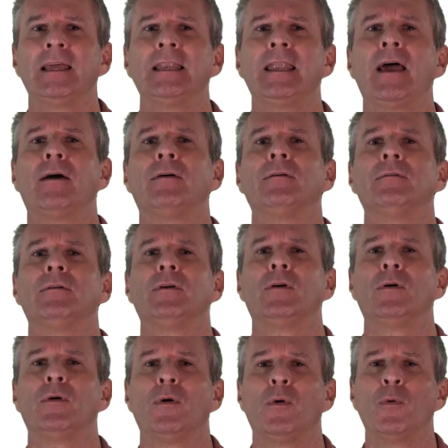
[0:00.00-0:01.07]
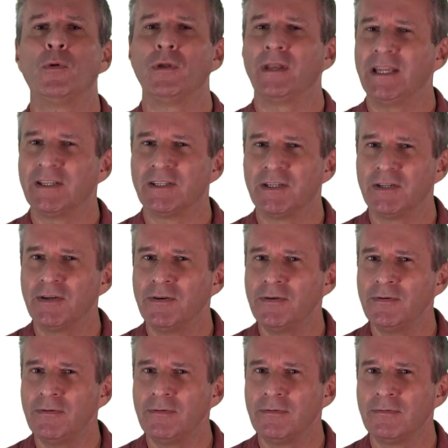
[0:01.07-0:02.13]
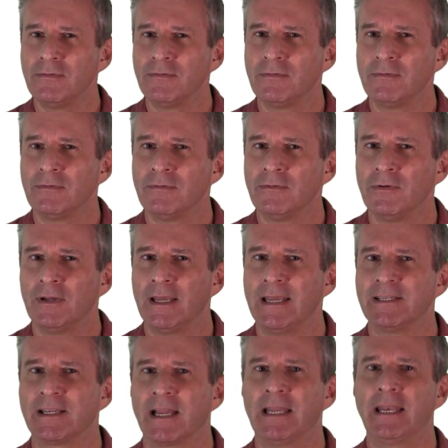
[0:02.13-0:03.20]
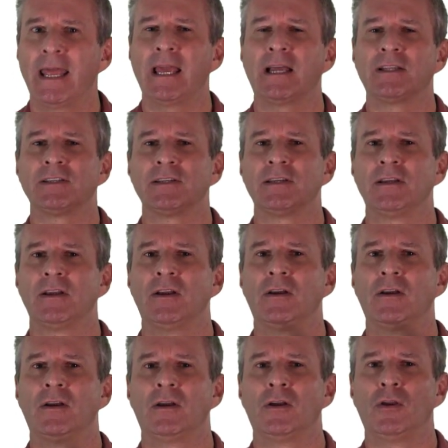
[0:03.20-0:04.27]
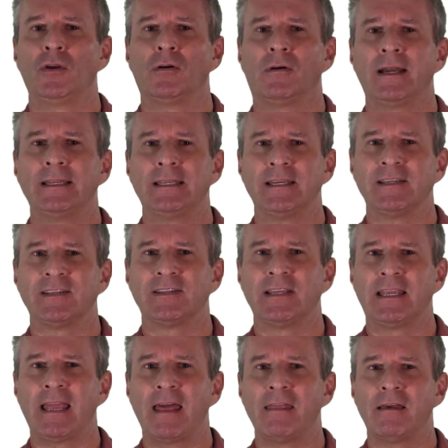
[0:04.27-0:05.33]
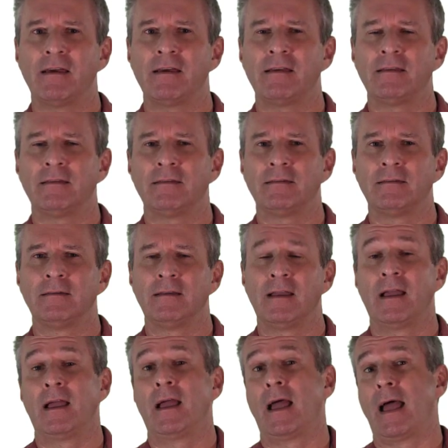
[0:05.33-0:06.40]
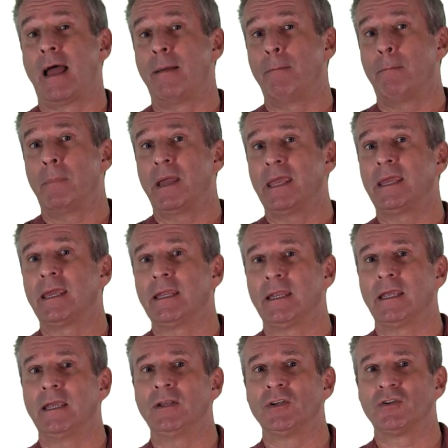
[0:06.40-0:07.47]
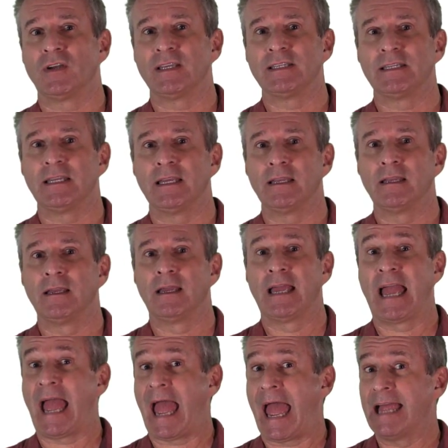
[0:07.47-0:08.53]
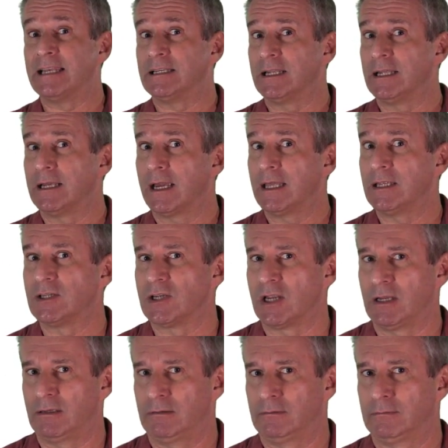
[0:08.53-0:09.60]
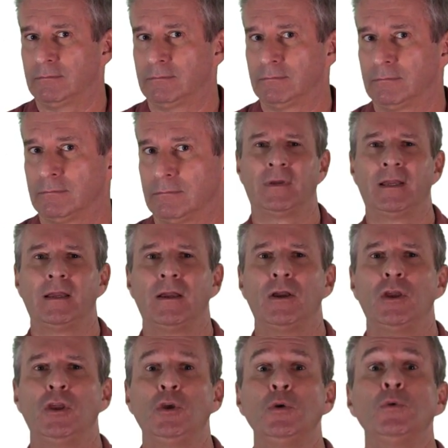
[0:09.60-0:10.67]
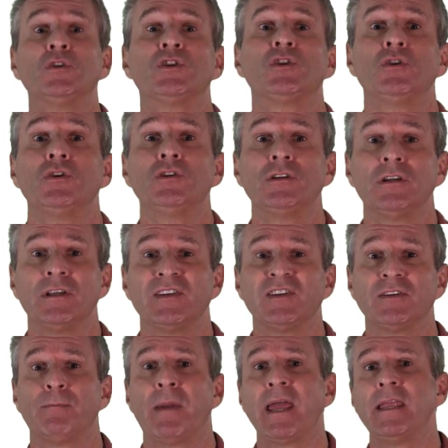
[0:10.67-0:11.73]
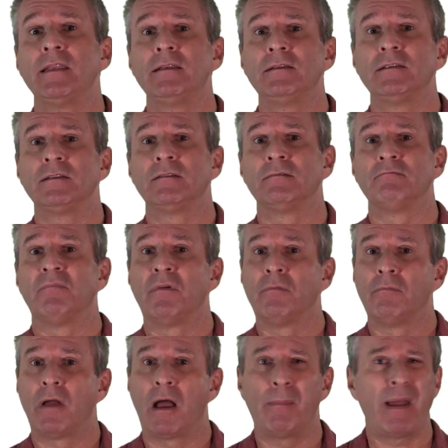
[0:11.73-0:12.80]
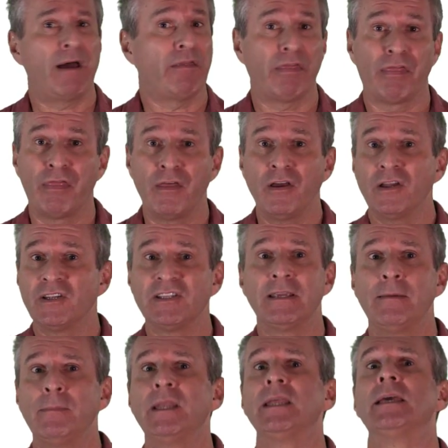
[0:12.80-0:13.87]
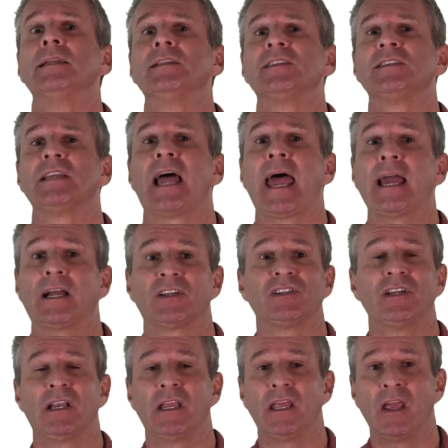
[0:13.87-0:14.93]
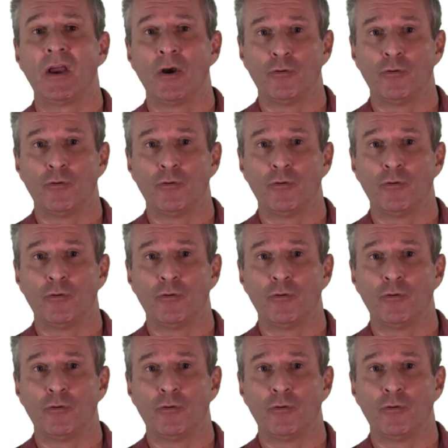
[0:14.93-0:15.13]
Now, all you need to do is connect your ideas together and make it interesting and engaging. You should spend about 30 minutes actually